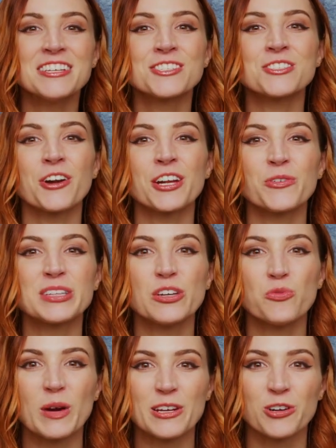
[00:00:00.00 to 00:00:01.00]
starting with the
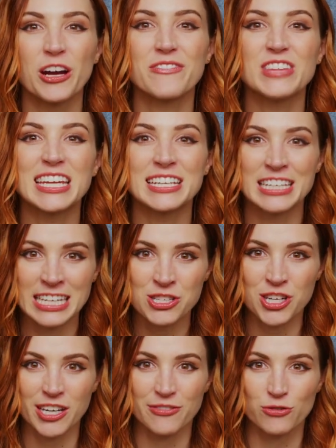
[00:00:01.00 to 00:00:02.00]
winner of the
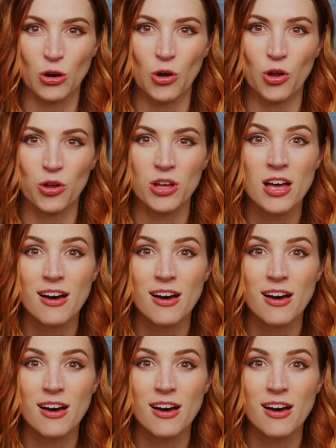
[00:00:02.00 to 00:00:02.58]
initiative roll.